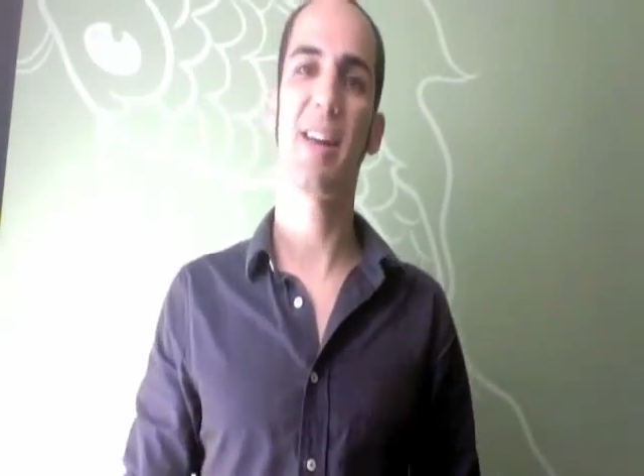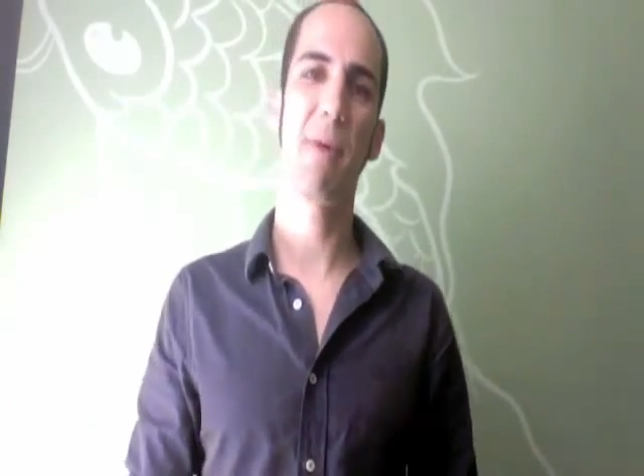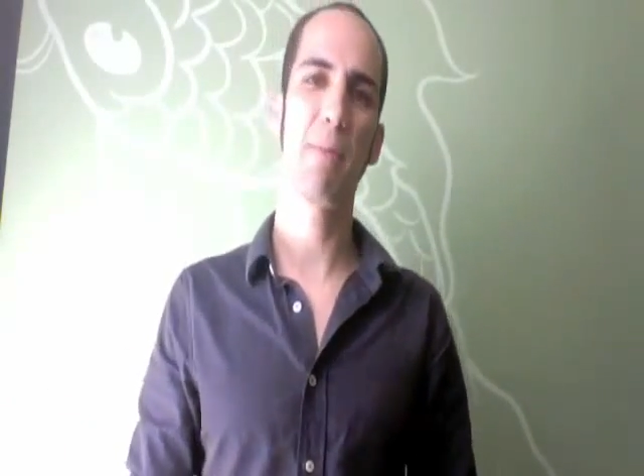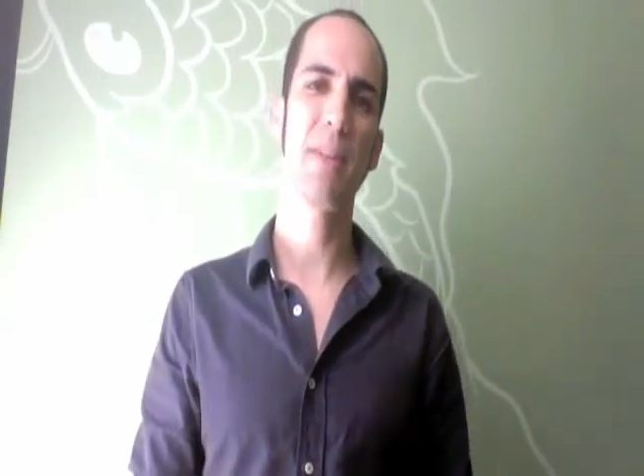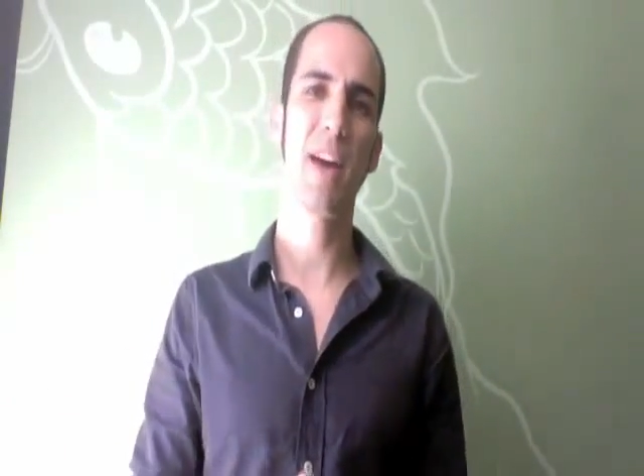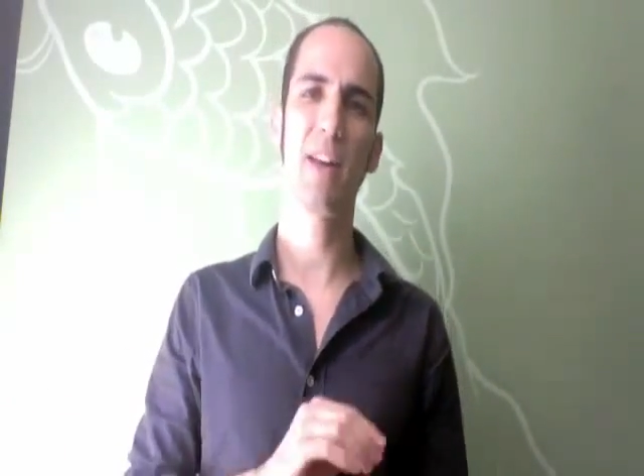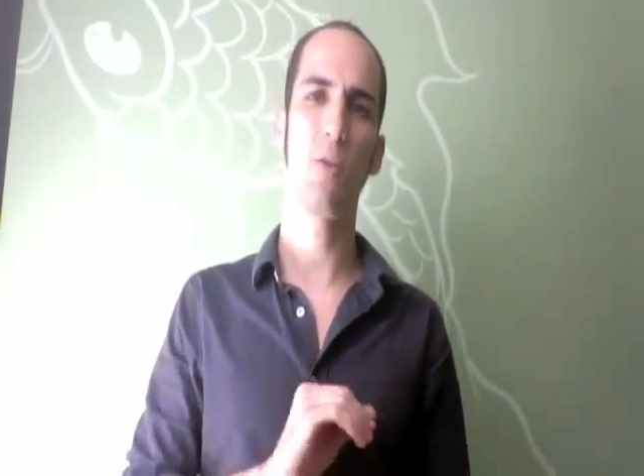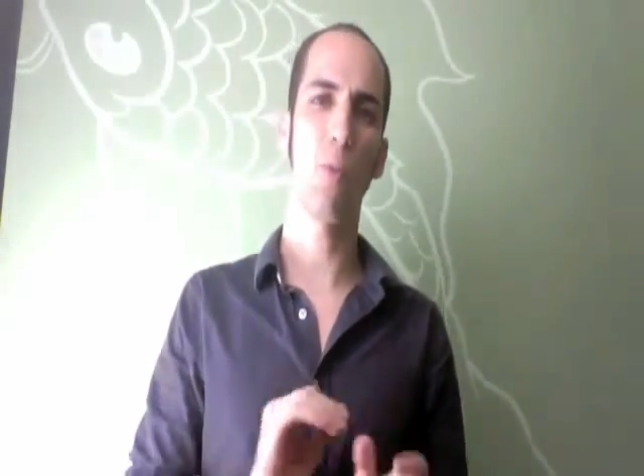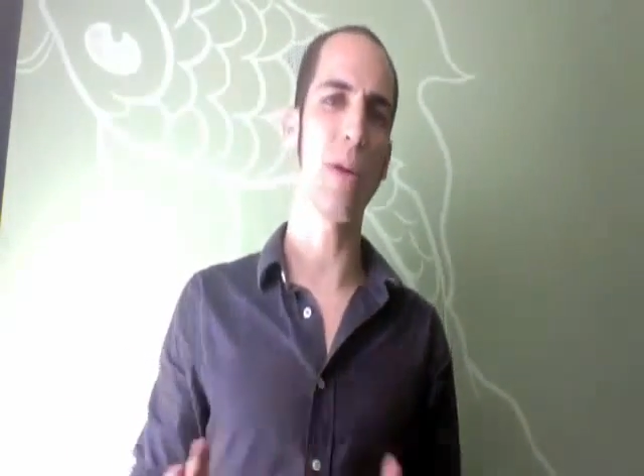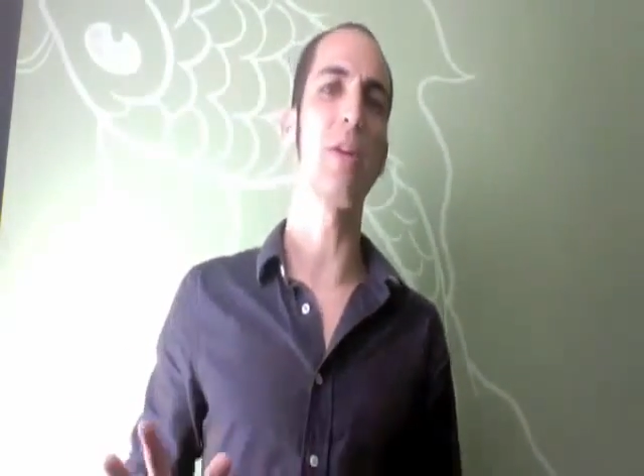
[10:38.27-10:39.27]
it might be kind
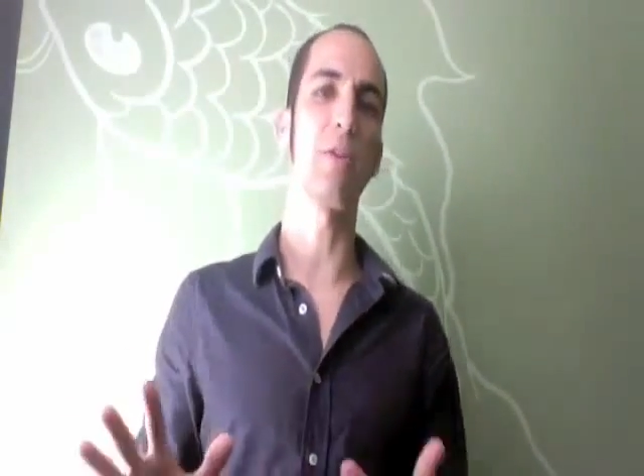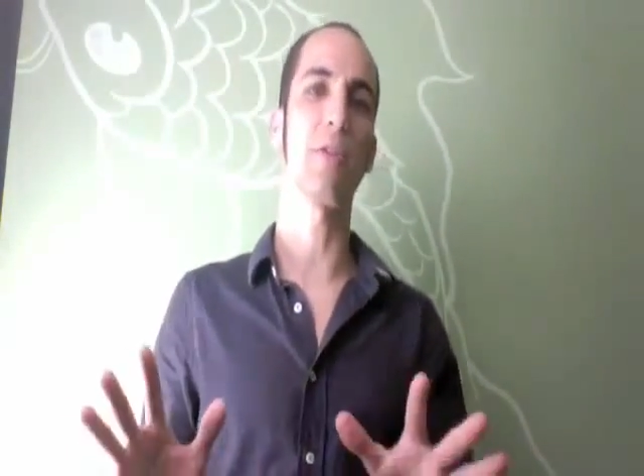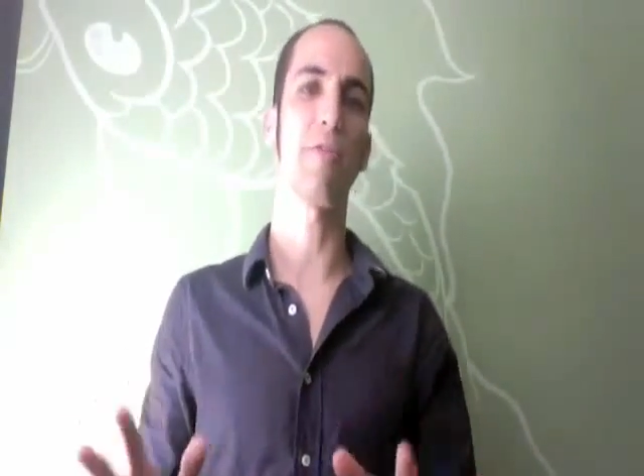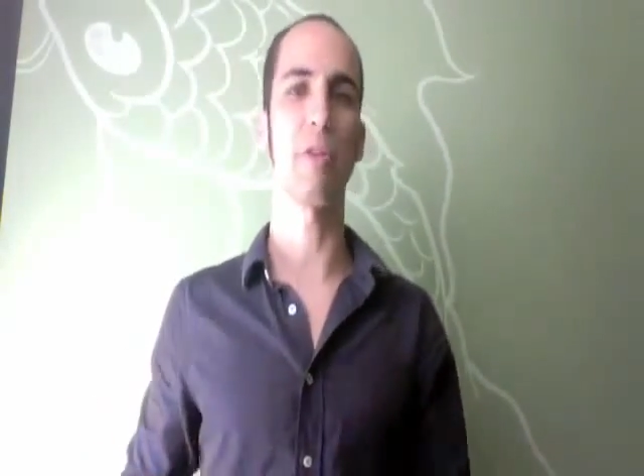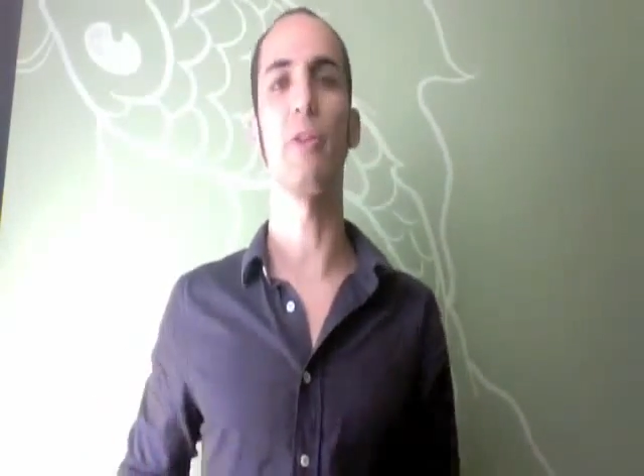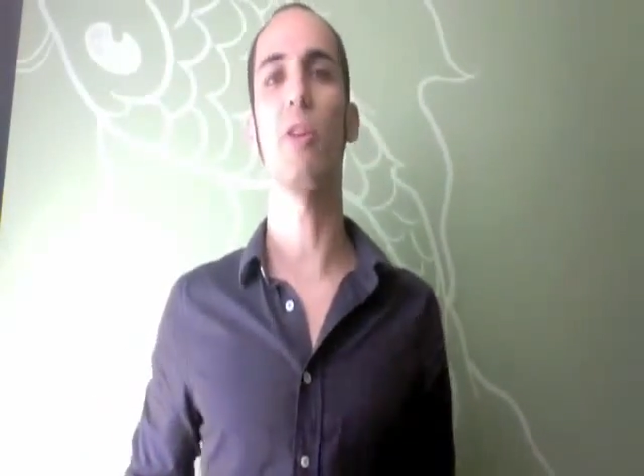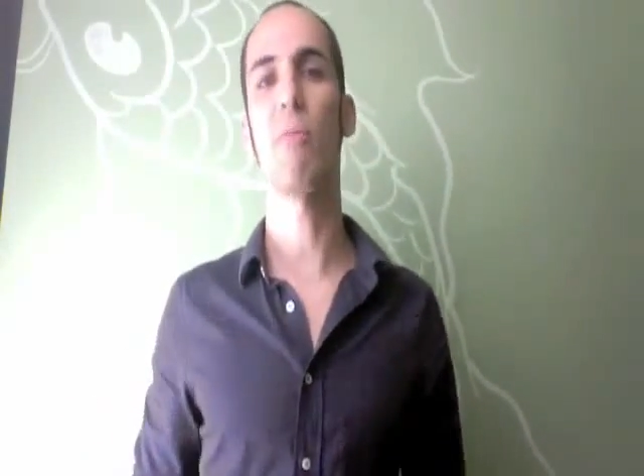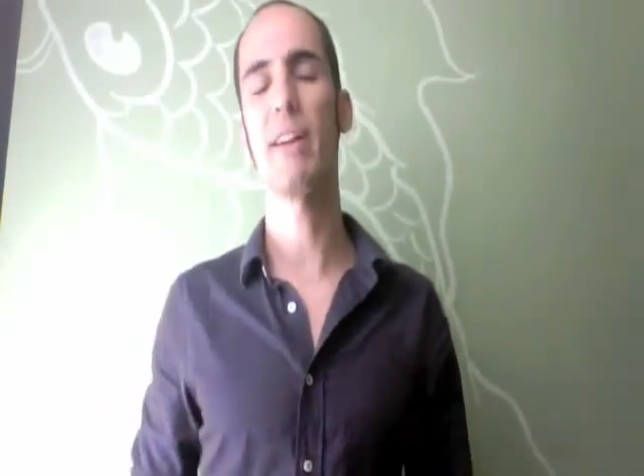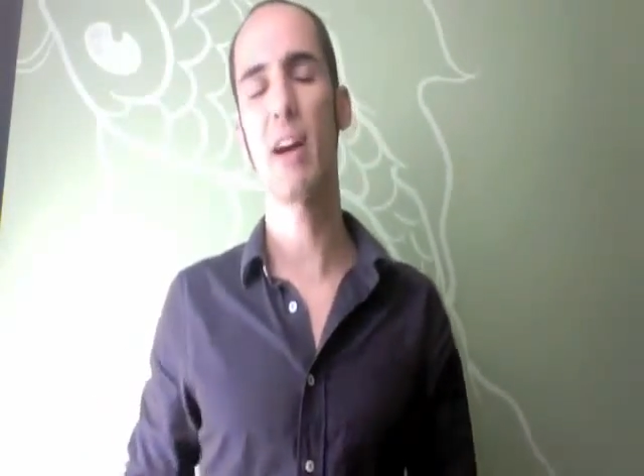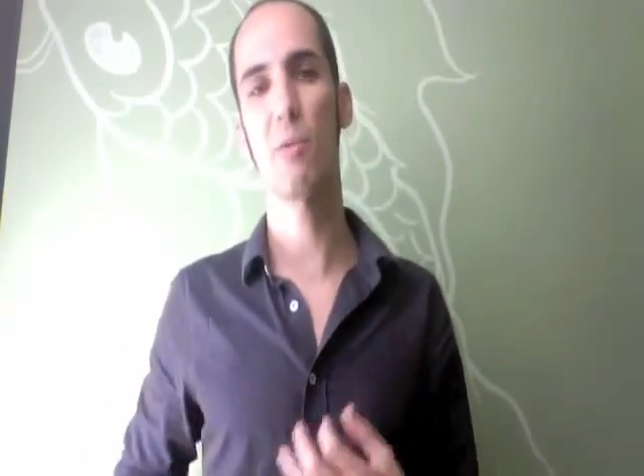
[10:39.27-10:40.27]
of weird for you. It
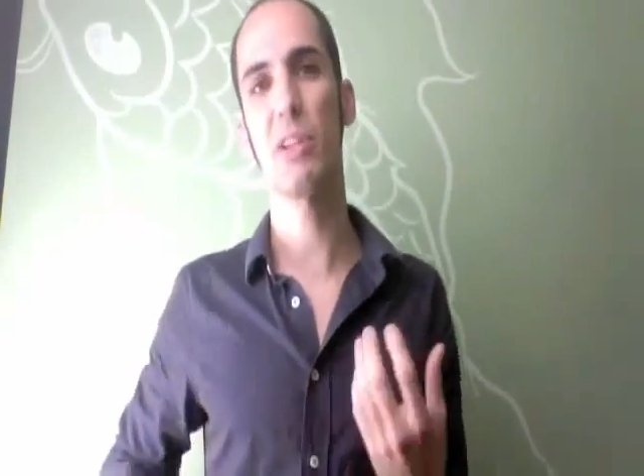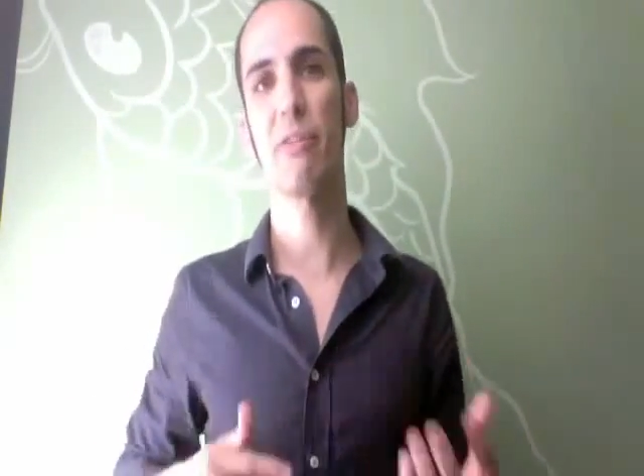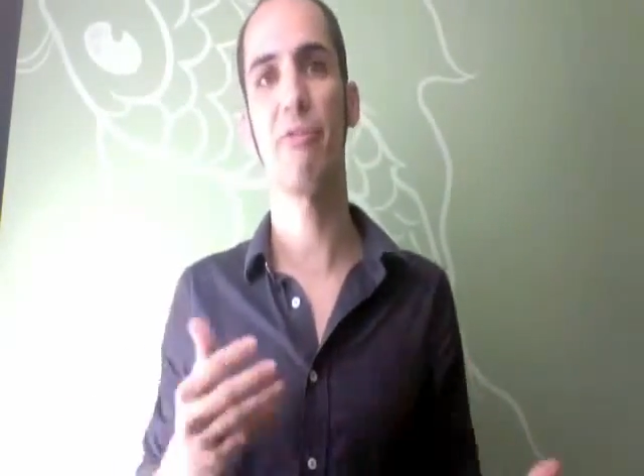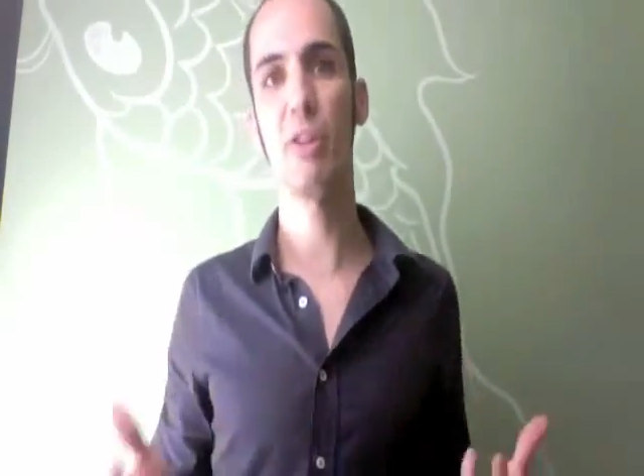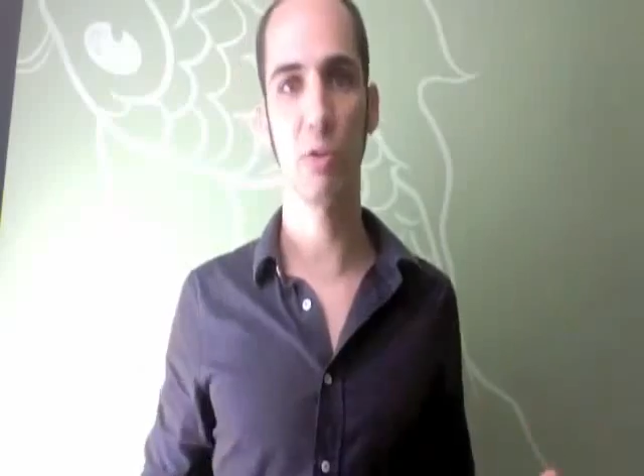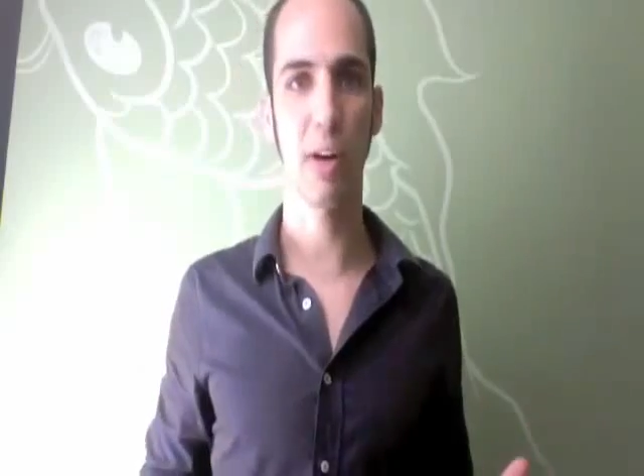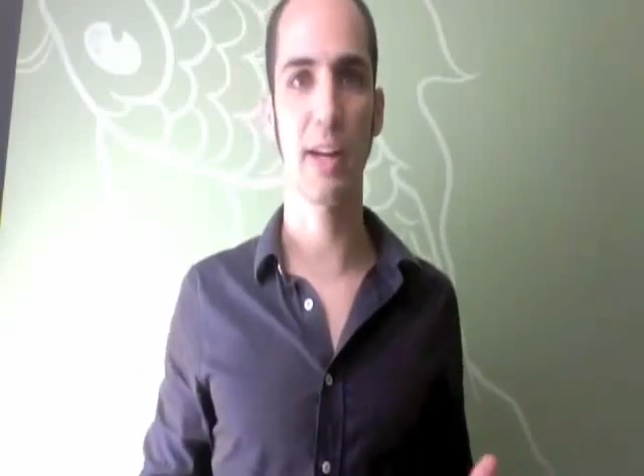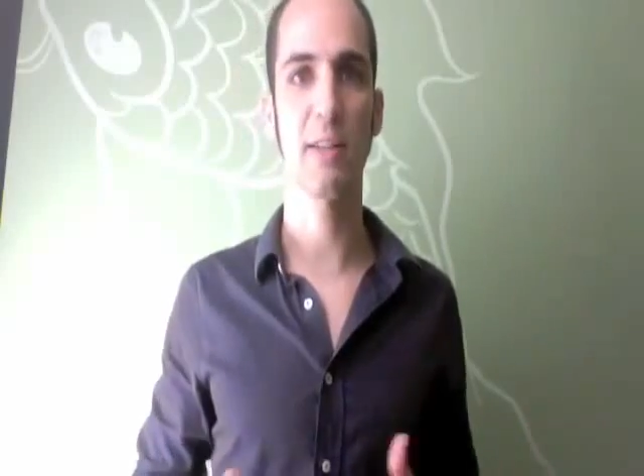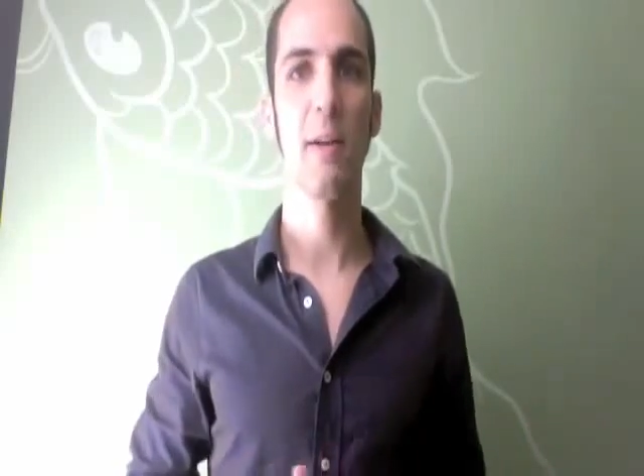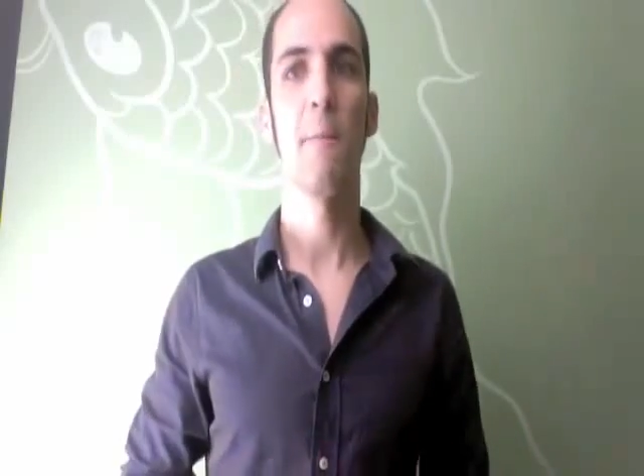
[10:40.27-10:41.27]
might not really feel right.